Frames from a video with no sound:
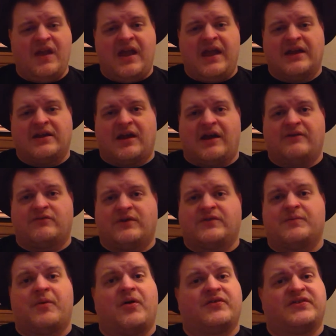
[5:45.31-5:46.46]
and I read
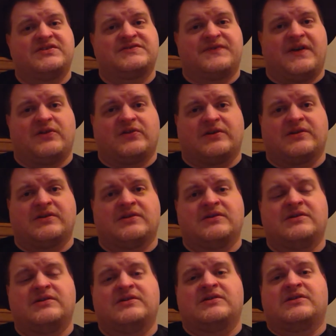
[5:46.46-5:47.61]
The Maltese Falcon
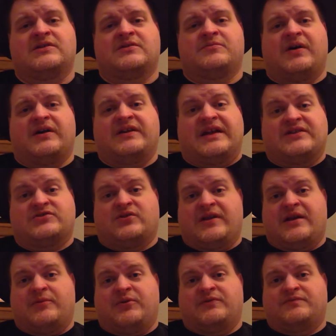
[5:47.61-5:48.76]
by Dashiell
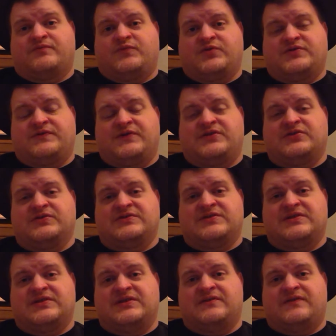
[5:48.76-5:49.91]
Hammett, which features
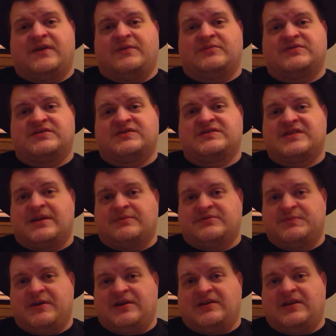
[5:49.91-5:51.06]
the famous Sam
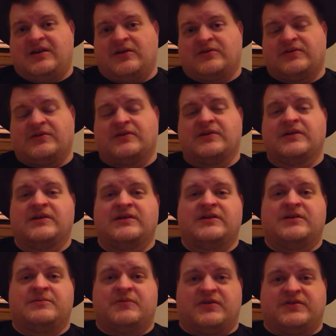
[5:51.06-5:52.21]
Spade character.
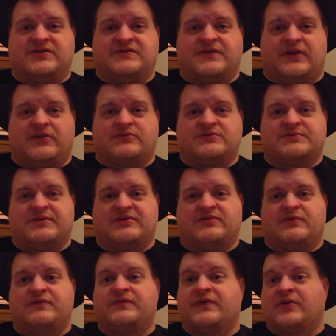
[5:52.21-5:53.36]
Maltese Falcon was made
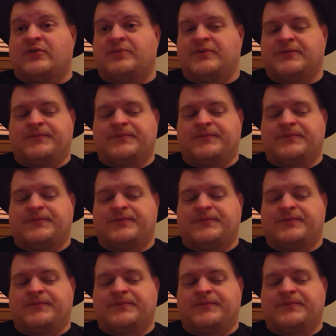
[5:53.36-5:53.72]
into a film